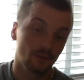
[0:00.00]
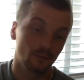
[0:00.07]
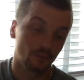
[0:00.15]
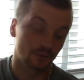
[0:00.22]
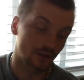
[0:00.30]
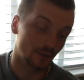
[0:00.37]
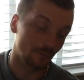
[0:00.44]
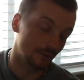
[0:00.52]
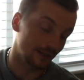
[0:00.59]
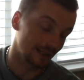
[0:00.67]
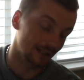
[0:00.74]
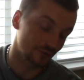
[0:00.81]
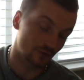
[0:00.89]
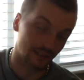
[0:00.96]
Which I'll,
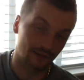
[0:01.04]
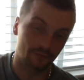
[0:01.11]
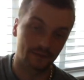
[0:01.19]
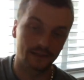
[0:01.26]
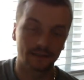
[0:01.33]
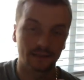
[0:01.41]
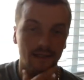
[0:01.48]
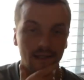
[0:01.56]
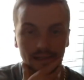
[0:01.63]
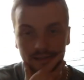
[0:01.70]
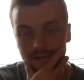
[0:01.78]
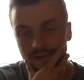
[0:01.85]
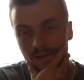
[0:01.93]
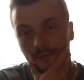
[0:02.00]
I'll actually have the internet
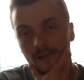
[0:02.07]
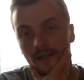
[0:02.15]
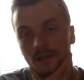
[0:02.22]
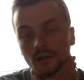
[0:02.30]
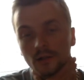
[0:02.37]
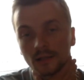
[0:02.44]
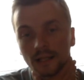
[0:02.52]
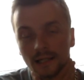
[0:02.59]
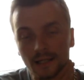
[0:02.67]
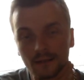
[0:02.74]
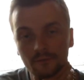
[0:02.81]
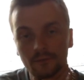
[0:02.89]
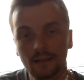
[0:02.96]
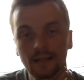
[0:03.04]
in, so I have to go
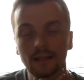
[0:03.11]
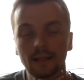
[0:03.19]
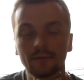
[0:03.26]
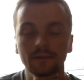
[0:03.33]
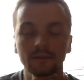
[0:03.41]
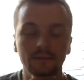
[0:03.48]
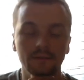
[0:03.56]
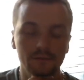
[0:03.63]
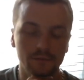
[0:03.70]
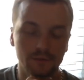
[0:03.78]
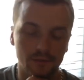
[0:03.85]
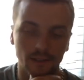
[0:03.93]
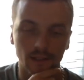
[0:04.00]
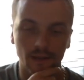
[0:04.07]
live there and
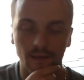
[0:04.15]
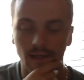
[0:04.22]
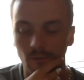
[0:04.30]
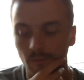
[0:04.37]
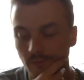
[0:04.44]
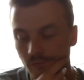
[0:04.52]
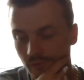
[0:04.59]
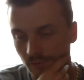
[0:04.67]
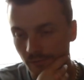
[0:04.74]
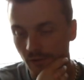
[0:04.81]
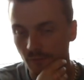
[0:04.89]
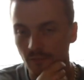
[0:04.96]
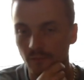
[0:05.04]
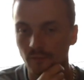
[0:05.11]
shit like that. I won't be streaming
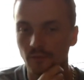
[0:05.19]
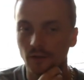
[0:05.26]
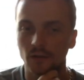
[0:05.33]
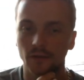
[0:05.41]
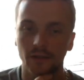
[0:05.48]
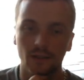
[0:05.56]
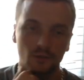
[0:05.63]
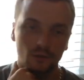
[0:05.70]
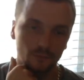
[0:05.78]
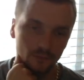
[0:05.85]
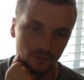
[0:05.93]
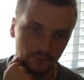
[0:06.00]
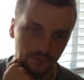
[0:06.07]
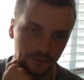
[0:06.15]
it off my phone. I can
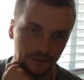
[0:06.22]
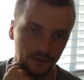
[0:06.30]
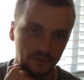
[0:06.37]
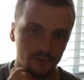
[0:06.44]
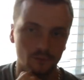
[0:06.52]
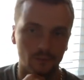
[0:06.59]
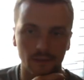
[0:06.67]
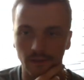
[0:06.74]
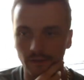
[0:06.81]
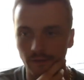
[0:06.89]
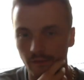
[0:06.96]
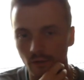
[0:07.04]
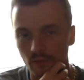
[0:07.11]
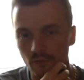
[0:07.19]
upload videos quicker,
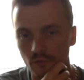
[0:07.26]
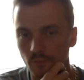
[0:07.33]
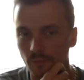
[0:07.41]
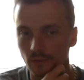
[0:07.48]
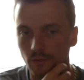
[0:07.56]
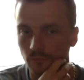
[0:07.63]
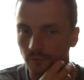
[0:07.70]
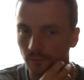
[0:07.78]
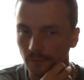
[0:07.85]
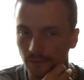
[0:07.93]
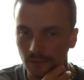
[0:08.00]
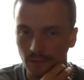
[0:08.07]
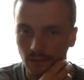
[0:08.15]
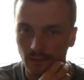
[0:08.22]
so it should be good for
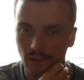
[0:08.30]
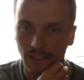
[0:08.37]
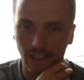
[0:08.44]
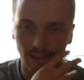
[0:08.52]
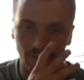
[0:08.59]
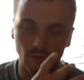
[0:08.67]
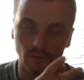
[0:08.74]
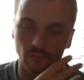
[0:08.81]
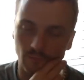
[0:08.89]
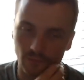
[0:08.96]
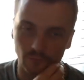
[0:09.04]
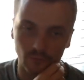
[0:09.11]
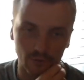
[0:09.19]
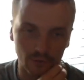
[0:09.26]
me and
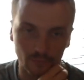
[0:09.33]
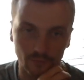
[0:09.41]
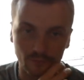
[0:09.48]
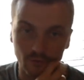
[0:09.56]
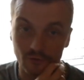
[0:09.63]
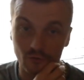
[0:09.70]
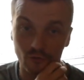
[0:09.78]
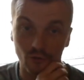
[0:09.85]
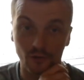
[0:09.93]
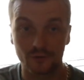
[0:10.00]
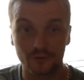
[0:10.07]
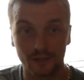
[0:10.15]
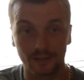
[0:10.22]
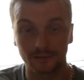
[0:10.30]
hopefully for you if you enjoy
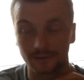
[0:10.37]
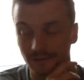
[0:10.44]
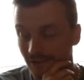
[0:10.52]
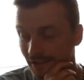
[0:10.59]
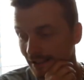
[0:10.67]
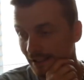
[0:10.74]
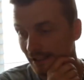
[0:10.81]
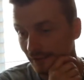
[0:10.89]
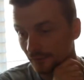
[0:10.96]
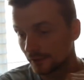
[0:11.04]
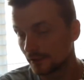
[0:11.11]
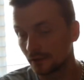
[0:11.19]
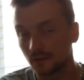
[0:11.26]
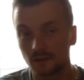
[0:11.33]
the channel.
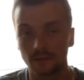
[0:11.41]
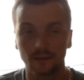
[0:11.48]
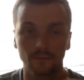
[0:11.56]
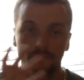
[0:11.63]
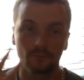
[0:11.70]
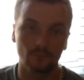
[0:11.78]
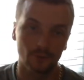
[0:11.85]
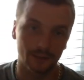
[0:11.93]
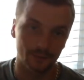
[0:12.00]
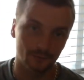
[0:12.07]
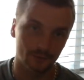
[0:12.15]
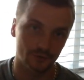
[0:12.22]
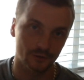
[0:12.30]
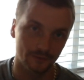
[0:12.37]
If you don't, then why are you
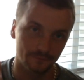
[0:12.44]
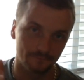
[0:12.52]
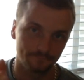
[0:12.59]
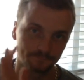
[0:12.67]
watching it?